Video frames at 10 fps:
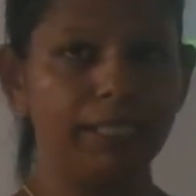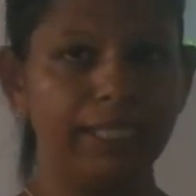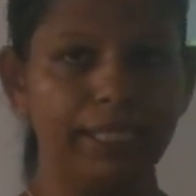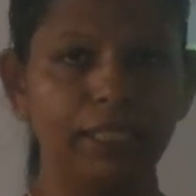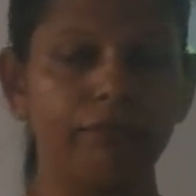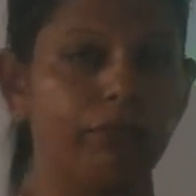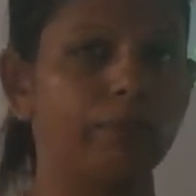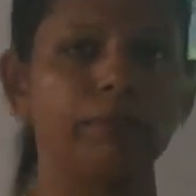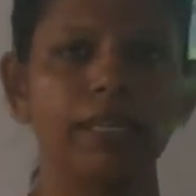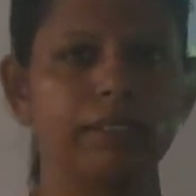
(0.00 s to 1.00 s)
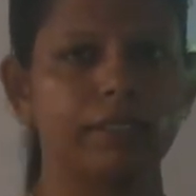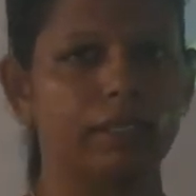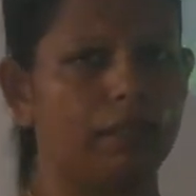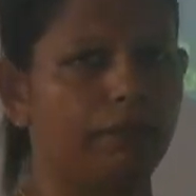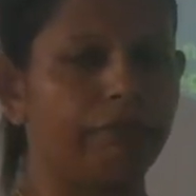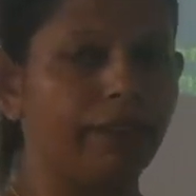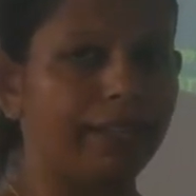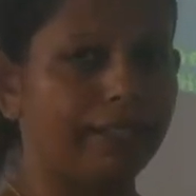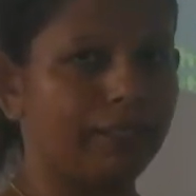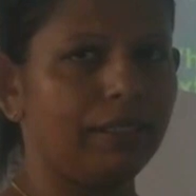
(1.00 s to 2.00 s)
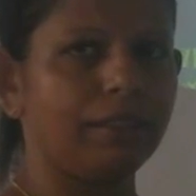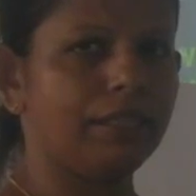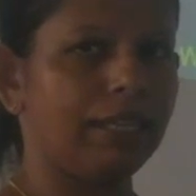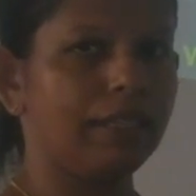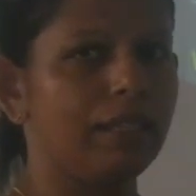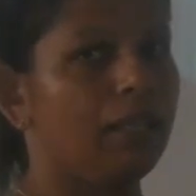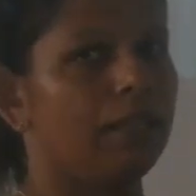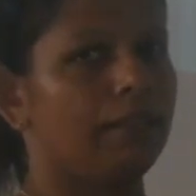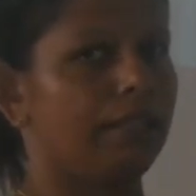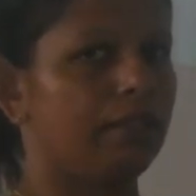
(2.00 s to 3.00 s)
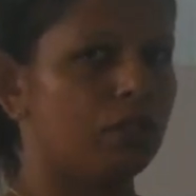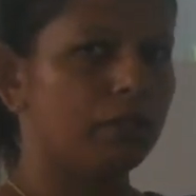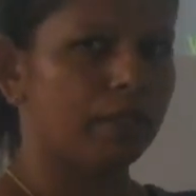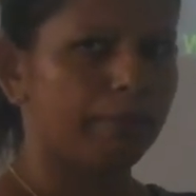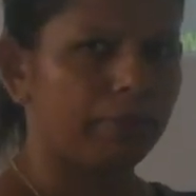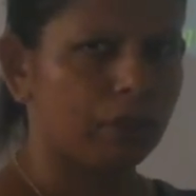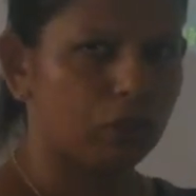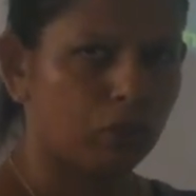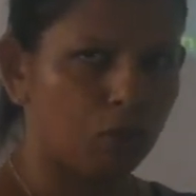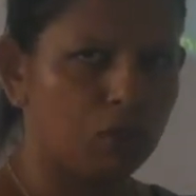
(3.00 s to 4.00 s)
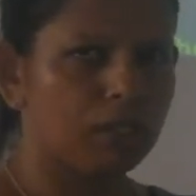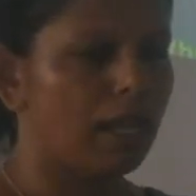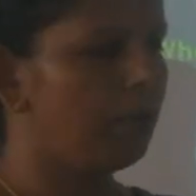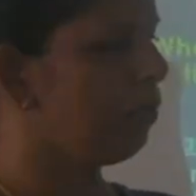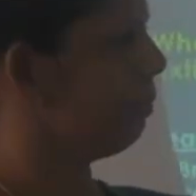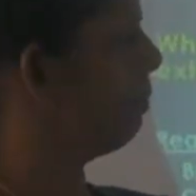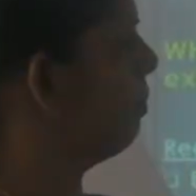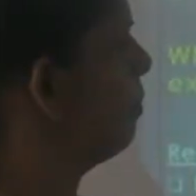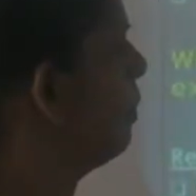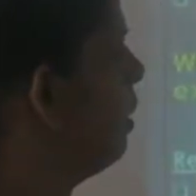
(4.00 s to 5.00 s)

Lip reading: heat from that fire, then the ignition temperature goes down.